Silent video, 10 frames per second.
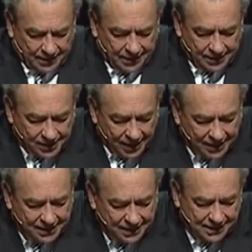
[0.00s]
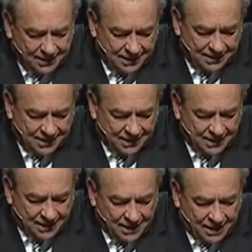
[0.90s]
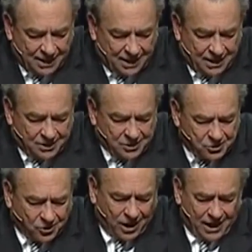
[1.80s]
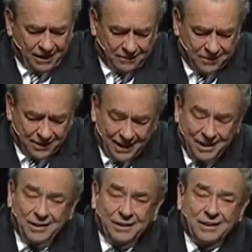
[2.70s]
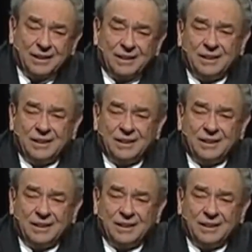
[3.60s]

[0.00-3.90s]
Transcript: And he said, Strive to enter